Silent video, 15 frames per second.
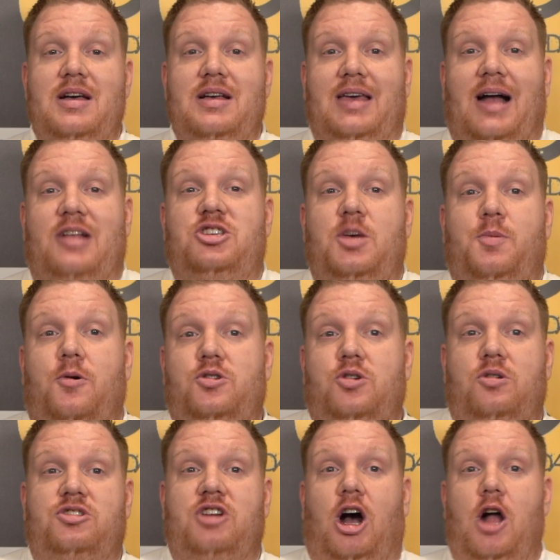Can she
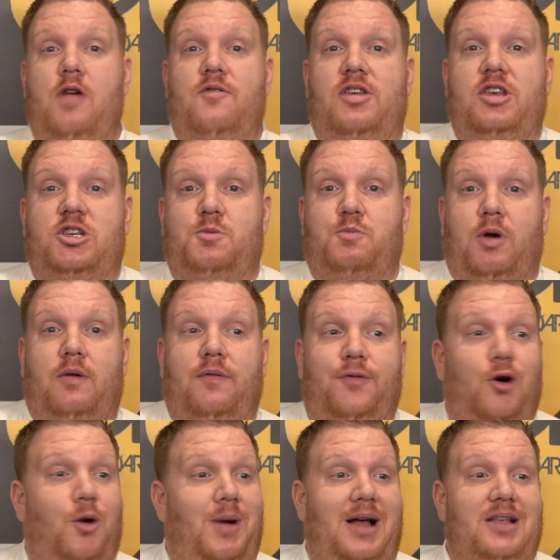produce it over these sprint
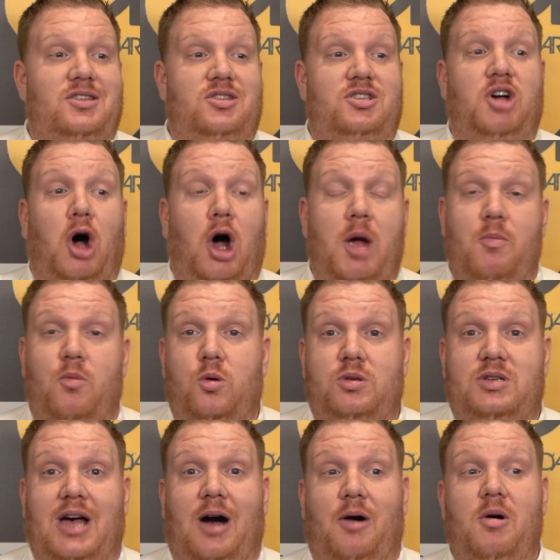formats? Time will
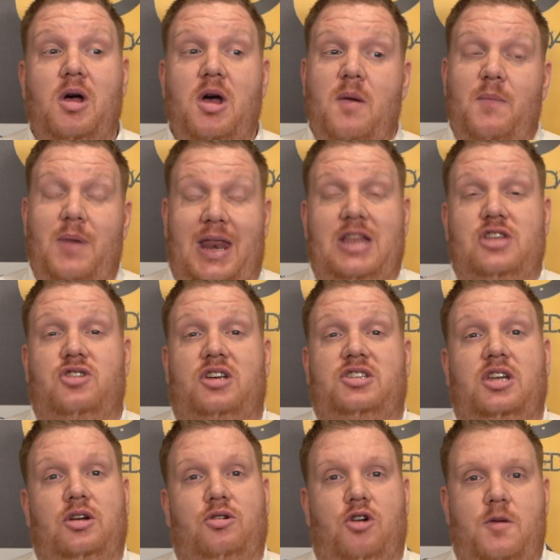tell. But an
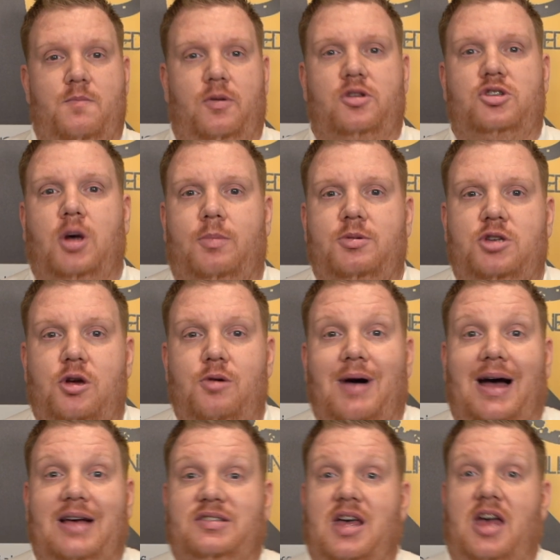interesting group, but the top two
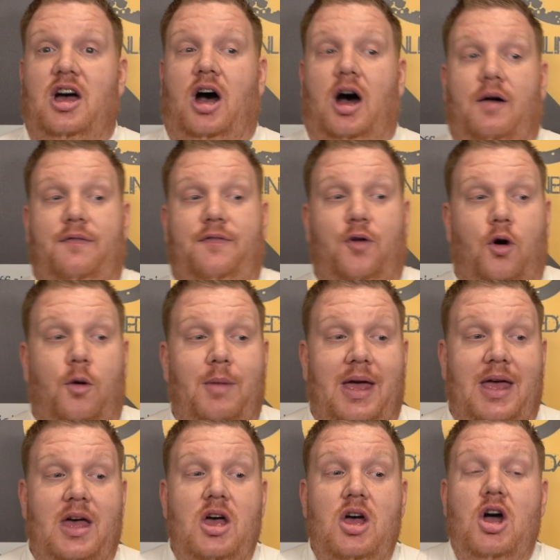as they are for
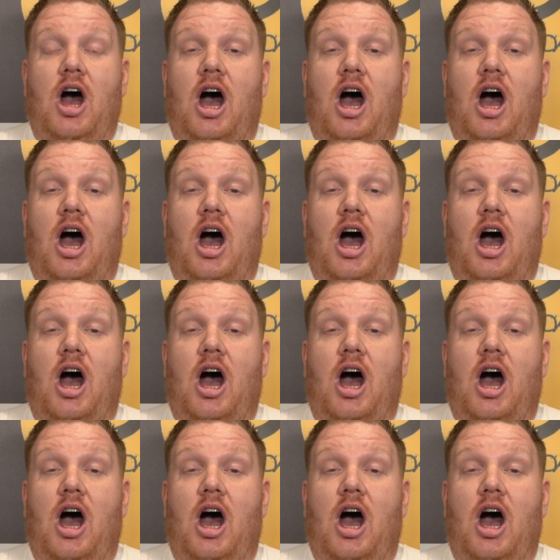me.